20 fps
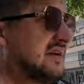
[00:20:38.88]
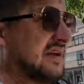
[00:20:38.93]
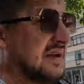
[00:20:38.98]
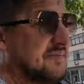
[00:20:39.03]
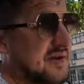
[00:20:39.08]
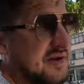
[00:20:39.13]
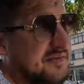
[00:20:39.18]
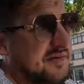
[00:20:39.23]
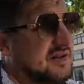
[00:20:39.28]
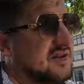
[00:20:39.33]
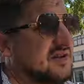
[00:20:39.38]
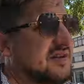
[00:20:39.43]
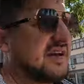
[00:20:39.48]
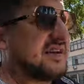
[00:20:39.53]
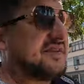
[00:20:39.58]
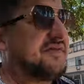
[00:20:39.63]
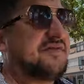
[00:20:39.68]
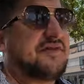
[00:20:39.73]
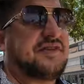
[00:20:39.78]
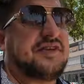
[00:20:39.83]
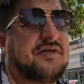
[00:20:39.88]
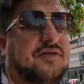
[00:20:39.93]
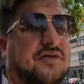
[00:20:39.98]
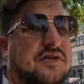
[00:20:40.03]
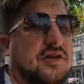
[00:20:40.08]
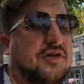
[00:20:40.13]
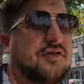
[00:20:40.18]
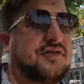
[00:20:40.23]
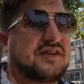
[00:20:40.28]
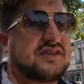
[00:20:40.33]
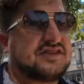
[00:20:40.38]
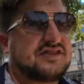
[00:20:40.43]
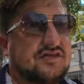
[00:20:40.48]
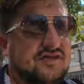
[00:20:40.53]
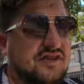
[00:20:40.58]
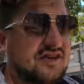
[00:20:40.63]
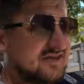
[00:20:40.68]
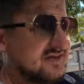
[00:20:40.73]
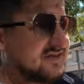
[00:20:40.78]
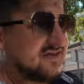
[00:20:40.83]
and maybe look at a few clothing
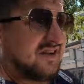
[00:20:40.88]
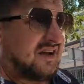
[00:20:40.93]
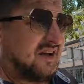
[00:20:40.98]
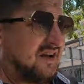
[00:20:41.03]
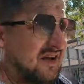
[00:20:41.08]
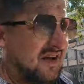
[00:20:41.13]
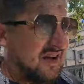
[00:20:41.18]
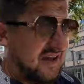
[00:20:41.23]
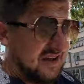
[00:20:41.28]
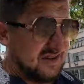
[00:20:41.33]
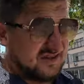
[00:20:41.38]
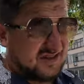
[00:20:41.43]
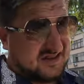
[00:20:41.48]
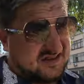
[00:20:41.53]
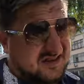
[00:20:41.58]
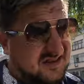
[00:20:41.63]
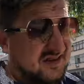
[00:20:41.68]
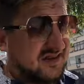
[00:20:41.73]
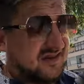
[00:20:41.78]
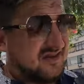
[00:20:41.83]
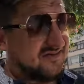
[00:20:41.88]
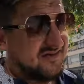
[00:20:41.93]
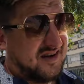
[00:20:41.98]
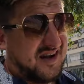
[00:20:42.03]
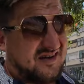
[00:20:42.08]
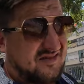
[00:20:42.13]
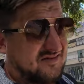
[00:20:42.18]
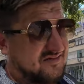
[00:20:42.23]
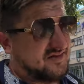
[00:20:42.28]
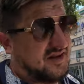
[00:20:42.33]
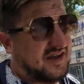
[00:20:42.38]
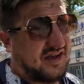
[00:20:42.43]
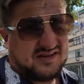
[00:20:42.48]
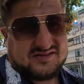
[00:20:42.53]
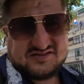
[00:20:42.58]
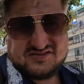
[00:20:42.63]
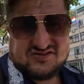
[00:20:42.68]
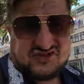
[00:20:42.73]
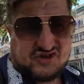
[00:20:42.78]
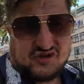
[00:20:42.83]
stores and just look around
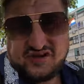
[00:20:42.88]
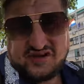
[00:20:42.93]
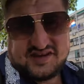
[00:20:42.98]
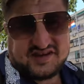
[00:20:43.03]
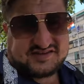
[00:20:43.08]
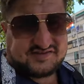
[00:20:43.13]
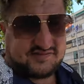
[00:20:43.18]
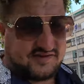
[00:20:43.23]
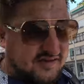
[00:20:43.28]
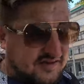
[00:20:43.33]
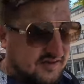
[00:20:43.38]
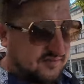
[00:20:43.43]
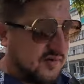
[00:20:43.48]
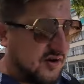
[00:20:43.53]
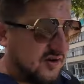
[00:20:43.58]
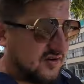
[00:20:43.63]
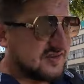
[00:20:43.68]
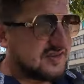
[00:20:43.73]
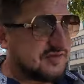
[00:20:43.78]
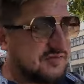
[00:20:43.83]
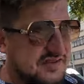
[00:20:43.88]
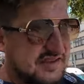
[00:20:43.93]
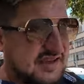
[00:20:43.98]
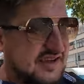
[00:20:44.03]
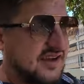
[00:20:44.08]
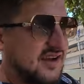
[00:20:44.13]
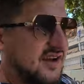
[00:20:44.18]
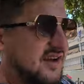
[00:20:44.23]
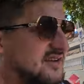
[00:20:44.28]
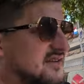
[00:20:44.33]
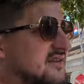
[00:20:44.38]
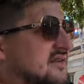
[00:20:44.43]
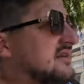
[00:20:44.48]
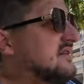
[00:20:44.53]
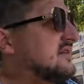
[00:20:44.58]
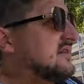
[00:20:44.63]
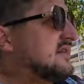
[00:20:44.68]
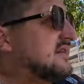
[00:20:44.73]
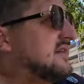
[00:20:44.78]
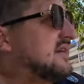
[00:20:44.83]
and show you guys around the mall, see what they got.
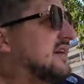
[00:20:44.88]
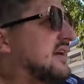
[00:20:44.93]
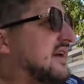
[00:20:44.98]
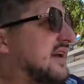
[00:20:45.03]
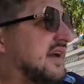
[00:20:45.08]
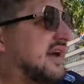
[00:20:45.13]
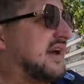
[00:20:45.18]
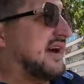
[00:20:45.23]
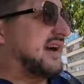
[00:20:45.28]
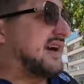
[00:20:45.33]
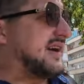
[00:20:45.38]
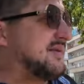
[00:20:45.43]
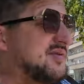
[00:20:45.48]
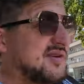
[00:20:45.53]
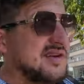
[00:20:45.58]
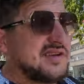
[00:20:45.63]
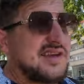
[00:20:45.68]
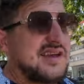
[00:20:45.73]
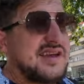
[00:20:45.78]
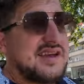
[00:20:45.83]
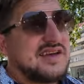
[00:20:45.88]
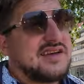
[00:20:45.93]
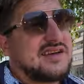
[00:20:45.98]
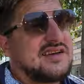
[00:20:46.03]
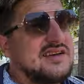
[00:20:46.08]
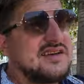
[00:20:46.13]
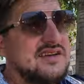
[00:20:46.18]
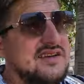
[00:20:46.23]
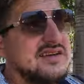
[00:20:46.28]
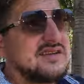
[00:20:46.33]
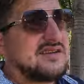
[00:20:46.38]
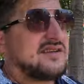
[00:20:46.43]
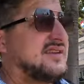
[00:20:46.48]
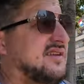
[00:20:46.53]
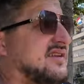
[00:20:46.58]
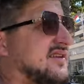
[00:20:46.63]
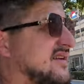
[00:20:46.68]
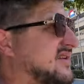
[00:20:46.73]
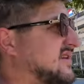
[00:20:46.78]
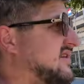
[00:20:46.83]
But yeah,
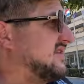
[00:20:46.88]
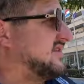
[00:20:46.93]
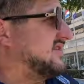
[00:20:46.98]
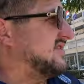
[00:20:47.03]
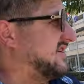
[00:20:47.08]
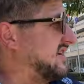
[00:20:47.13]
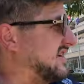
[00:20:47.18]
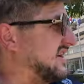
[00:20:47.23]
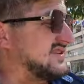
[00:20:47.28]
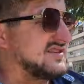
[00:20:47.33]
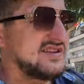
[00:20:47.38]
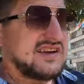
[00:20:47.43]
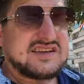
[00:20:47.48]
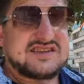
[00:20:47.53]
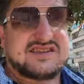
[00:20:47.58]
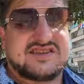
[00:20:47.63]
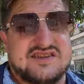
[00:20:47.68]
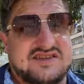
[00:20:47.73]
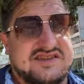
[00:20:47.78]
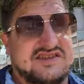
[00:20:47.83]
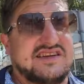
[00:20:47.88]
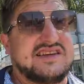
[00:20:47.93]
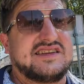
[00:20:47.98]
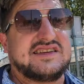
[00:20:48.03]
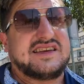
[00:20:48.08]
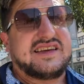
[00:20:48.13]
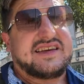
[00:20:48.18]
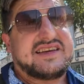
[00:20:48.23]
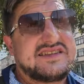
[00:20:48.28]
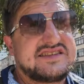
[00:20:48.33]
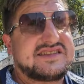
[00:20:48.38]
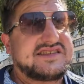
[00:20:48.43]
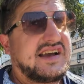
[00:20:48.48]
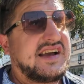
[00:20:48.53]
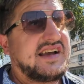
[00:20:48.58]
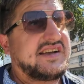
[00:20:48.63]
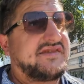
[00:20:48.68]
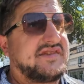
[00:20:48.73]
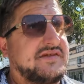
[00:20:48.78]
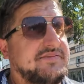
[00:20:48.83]
I guess you guys couldn't see the
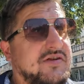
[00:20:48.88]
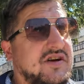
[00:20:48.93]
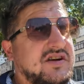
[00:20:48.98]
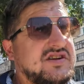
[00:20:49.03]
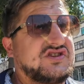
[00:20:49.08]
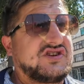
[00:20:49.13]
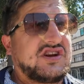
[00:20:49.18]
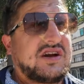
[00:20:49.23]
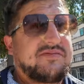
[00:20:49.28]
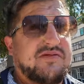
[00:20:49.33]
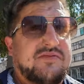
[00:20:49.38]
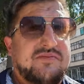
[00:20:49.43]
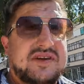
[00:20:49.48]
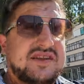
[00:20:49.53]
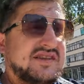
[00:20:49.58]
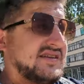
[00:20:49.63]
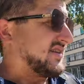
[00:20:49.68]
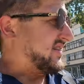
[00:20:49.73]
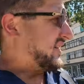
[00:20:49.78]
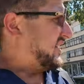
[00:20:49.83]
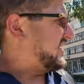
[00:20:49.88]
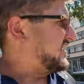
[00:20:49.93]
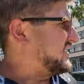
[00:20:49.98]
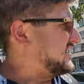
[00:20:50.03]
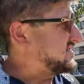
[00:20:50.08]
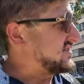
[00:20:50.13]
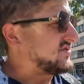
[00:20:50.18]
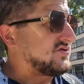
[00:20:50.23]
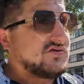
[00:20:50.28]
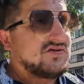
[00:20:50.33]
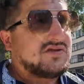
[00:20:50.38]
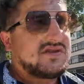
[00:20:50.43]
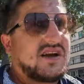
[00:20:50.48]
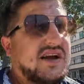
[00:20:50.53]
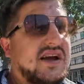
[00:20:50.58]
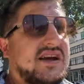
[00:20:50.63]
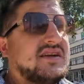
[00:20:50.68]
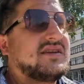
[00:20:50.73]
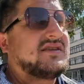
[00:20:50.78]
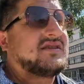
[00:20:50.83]
inside of the pawn shop and meet the guy. He's a cool
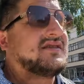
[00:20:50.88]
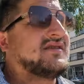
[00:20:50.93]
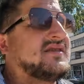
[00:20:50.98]
guy.